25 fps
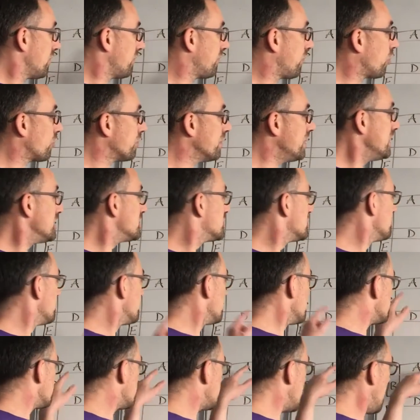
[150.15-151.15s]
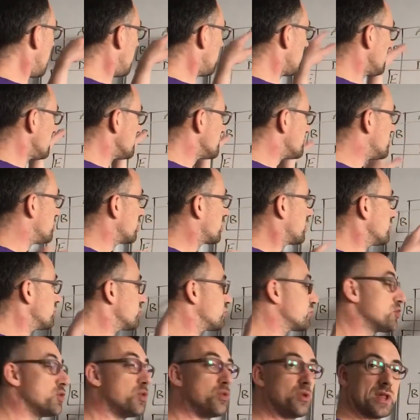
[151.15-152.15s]
for each of the cells, to
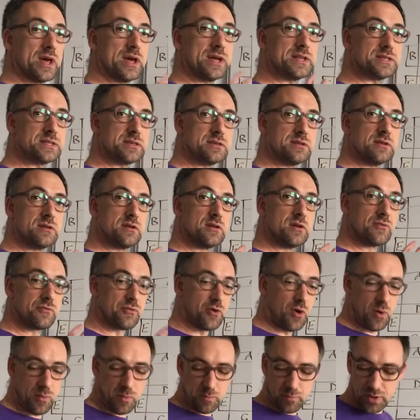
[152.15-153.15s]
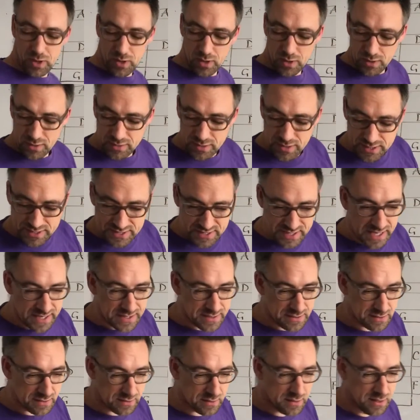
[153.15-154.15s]
control it from the
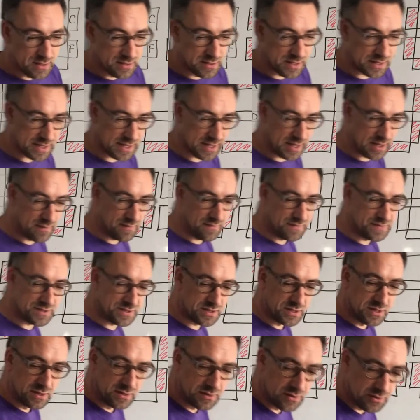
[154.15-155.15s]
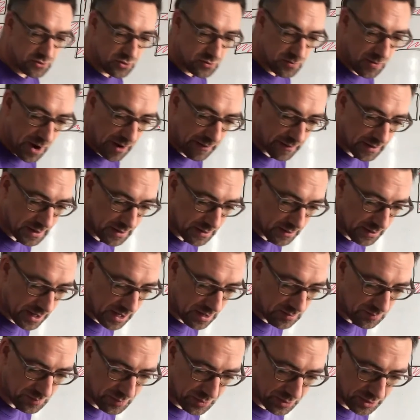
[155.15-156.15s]
signal that gives the numerical
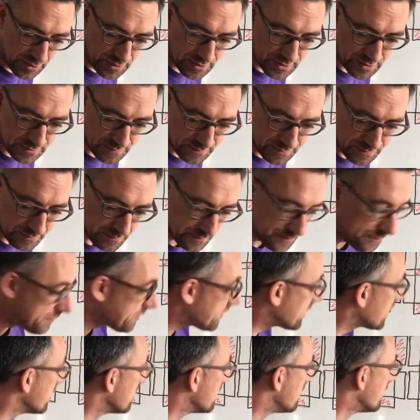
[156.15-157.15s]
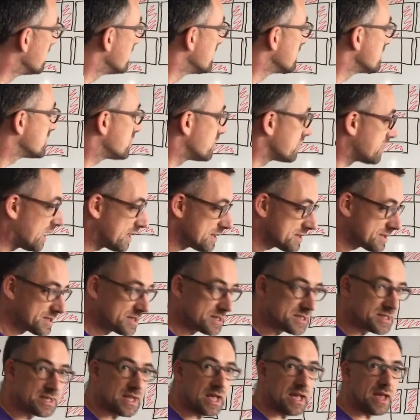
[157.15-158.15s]
input. So that's
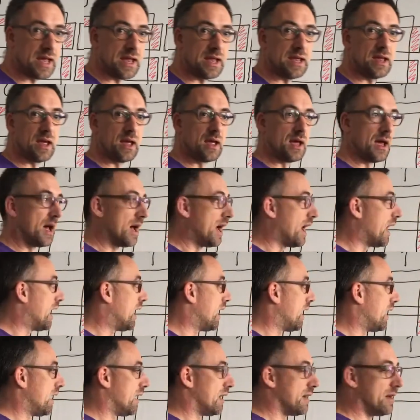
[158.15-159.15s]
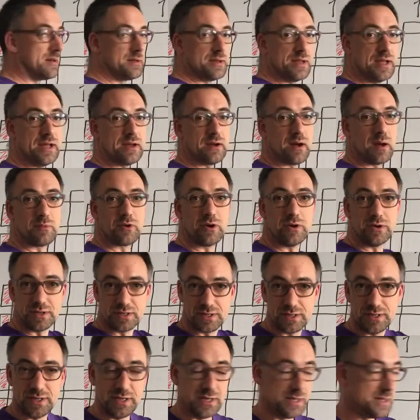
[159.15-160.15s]
to say, and here I'm going
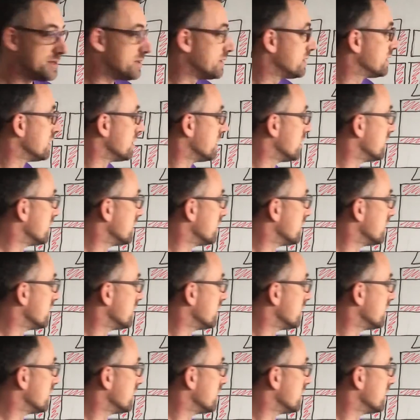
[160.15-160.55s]
to need